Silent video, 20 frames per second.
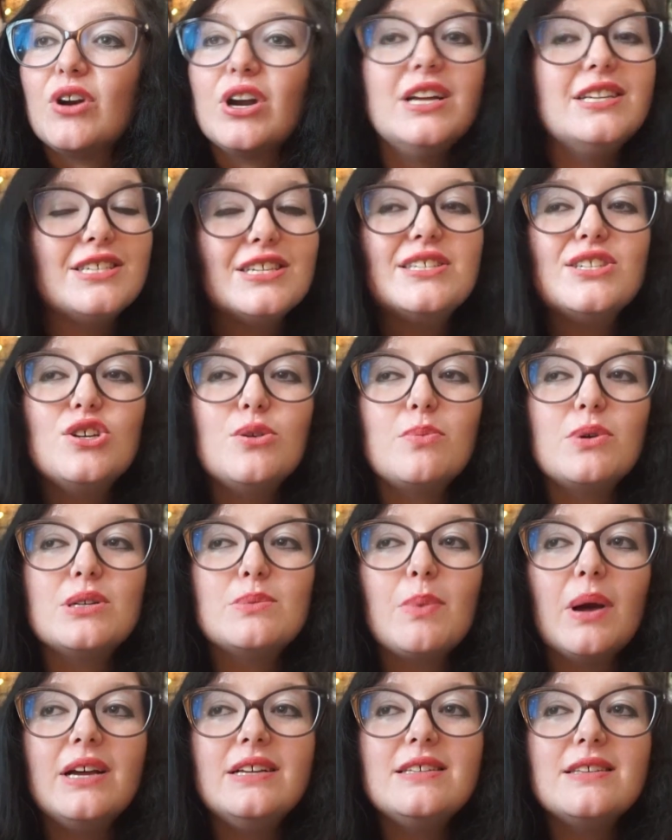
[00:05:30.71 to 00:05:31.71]
Is it super
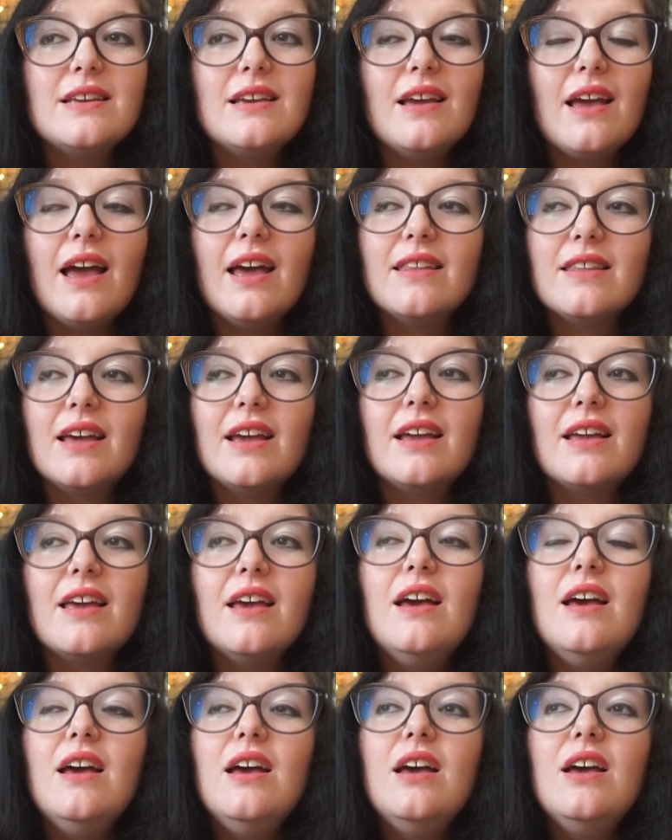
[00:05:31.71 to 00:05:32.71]
spicy and like
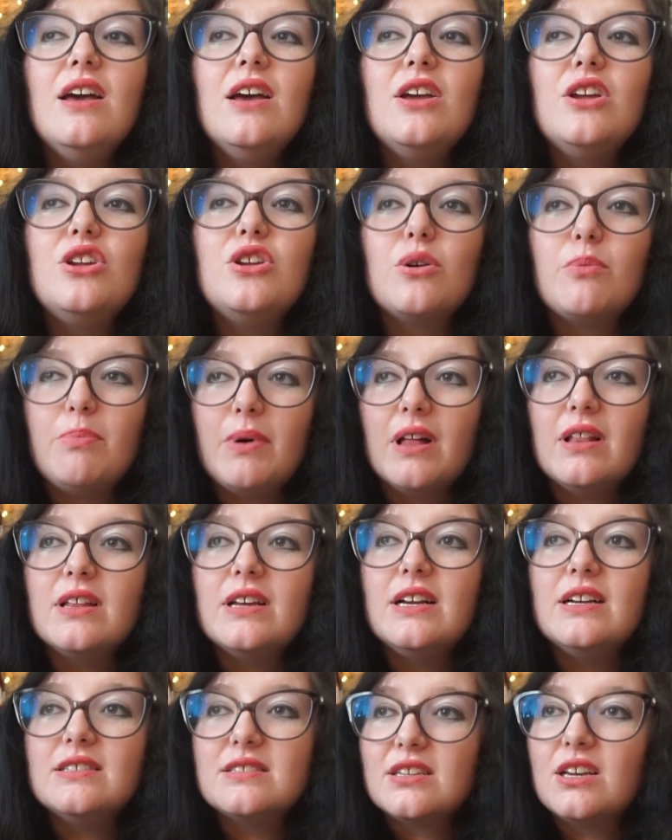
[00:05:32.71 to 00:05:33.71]
your
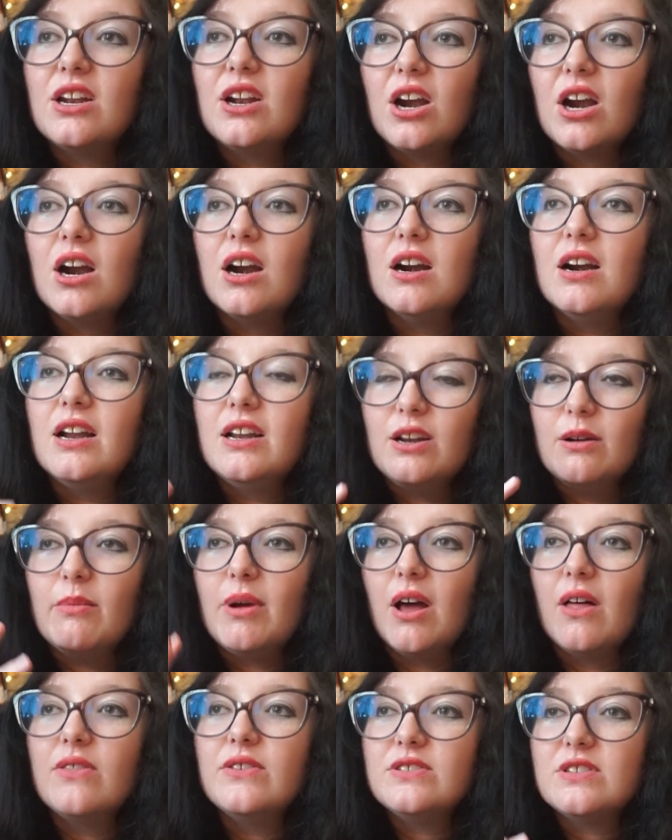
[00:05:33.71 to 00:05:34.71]
belly is gonna hurt and your
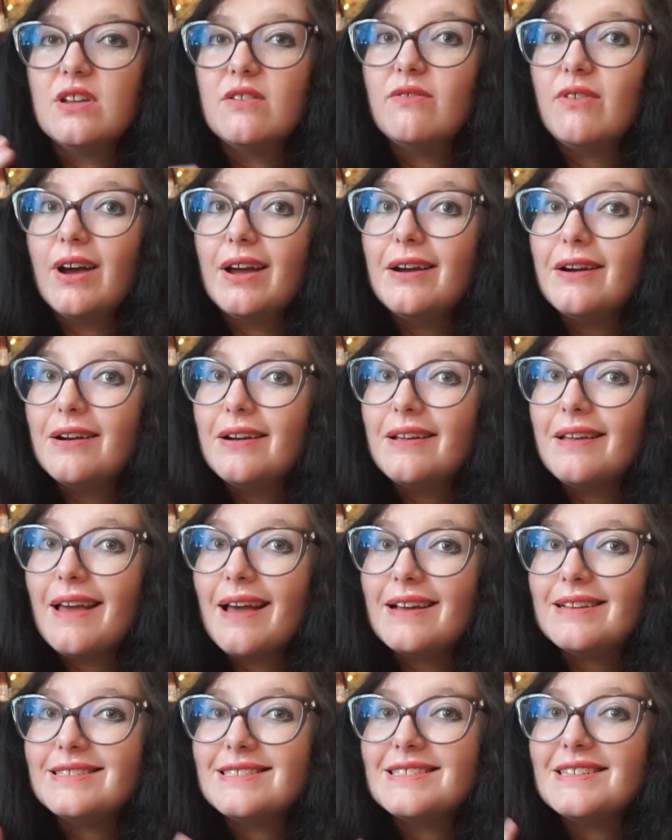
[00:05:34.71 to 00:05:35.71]
mouth is on fire?
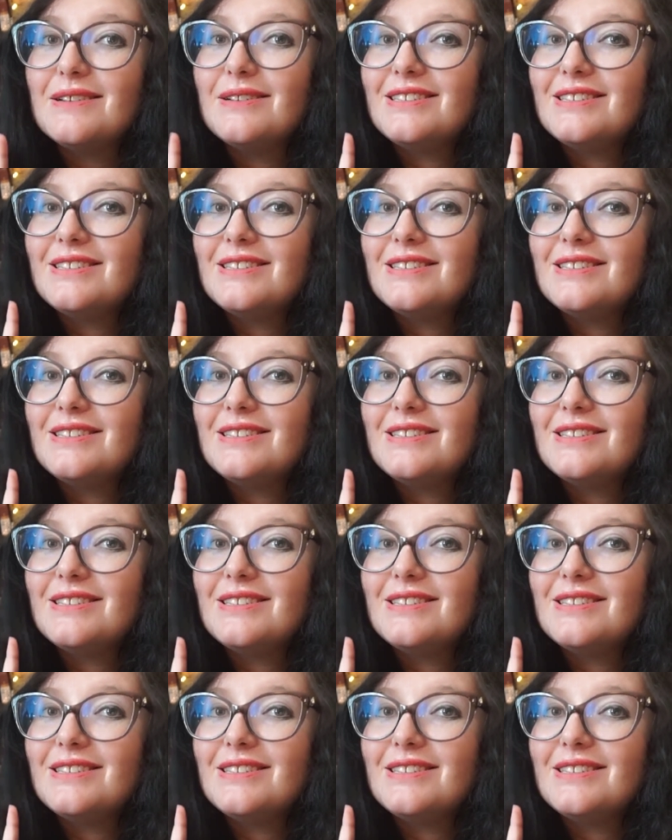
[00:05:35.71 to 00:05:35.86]
Yes.